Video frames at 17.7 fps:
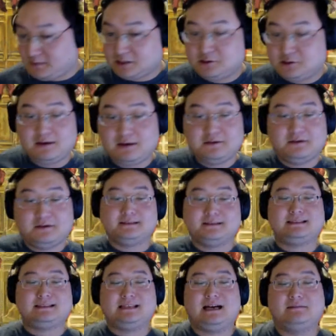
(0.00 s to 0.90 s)
So I knew I
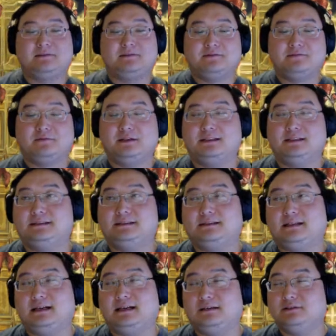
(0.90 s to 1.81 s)
was adopted when
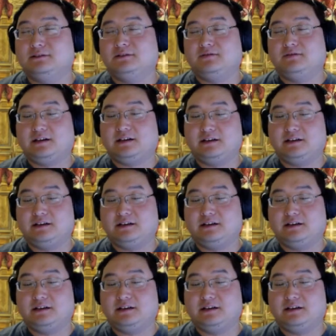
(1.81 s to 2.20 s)
I was very